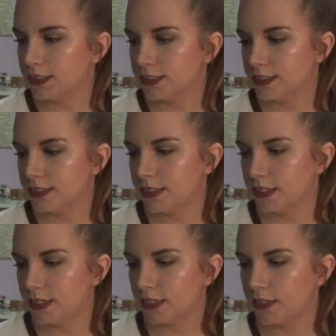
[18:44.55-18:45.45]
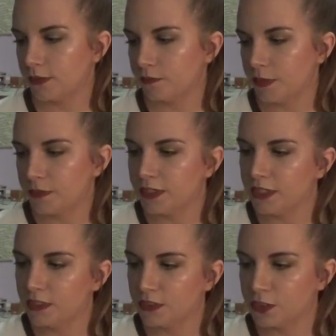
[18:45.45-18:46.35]
This is the
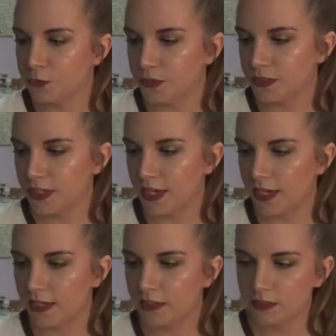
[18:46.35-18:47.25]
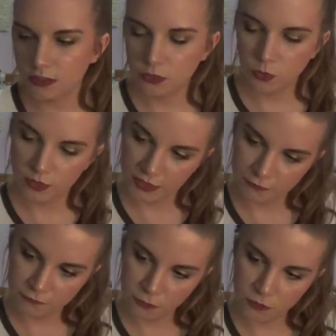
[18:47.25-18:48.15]
Maybelline Superstay
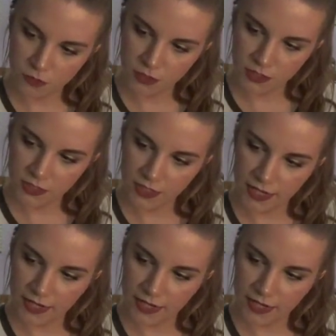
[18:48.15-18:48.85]
24.